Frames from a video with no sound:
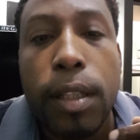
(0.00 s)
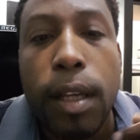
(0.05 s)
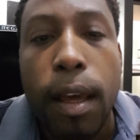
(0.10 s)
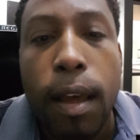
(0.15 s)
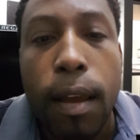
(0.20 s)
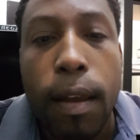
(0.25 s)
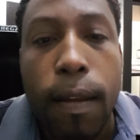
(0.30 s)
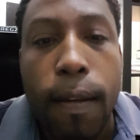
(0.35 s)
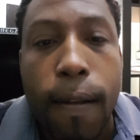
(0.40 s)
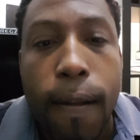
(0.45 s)

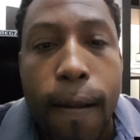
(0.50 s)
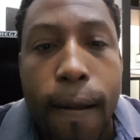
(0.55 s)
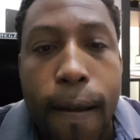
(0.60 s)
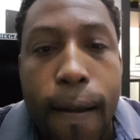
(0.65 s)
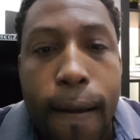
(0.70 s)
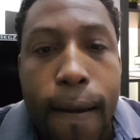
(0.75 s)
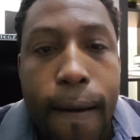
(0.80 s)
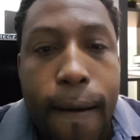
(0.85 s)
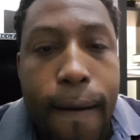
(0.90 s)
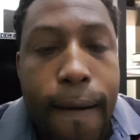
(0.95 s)

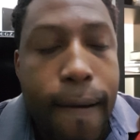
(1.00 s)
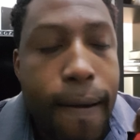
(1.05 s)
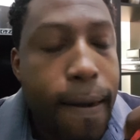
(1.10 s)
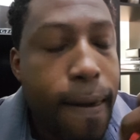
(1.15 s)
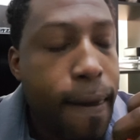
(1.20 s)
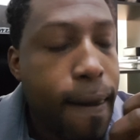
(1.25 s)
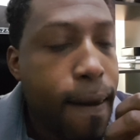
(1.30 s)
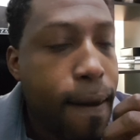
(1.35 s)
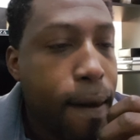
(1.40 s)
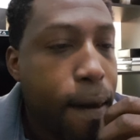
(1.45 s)

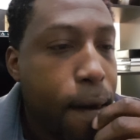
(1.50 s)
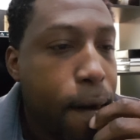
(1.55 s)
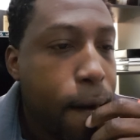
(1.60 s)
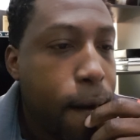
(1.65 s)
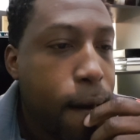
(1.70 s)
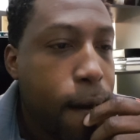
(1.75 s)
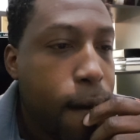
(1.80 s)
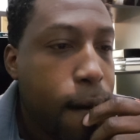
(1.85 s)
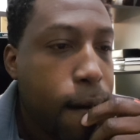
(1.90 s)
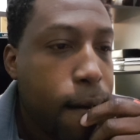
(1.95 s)

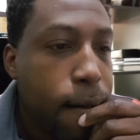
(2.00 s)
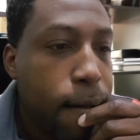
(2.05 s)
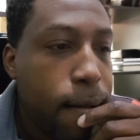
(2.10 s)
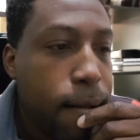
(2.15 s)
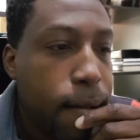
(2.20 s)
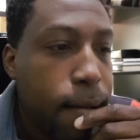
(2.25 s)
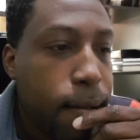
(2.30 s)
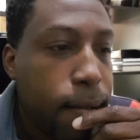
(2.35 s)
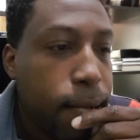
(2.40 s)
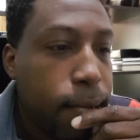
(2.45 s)

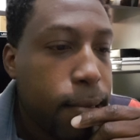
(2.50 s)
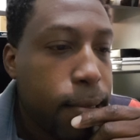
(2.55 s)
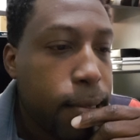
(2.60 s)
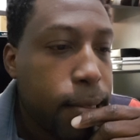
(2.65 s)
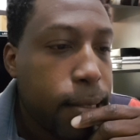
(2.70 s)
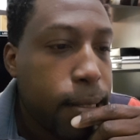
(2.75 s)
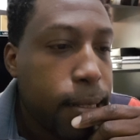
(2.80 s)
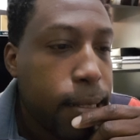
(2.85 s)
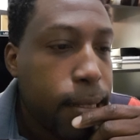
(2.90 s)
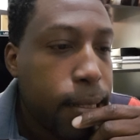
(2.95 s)

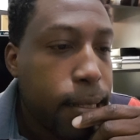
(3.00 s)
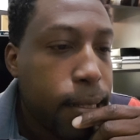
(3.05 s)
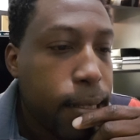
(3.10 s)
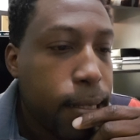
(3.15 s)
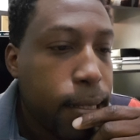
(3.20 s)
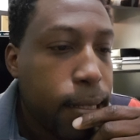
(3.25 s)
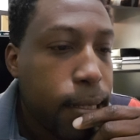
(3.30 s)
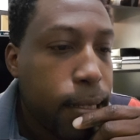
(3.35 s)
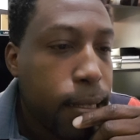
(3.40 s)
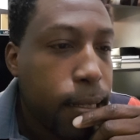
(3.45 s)

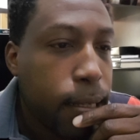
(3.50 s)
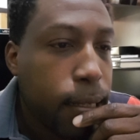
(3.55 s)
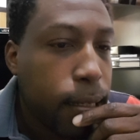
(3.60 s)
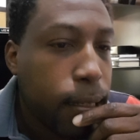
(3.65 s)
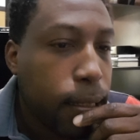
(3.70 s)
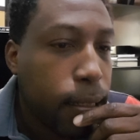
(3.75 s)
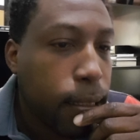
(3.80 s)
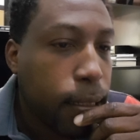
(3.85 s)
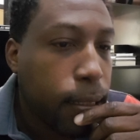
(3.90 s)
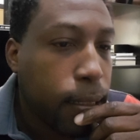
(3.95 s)

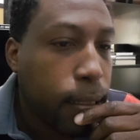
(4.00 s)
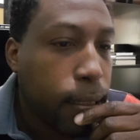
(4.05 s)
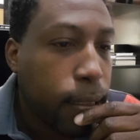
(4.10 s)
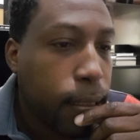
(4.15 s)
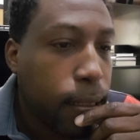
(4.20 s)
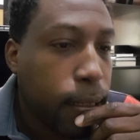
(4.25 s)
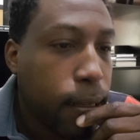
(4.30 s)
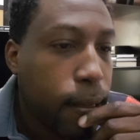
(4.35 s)
Nobody speaks.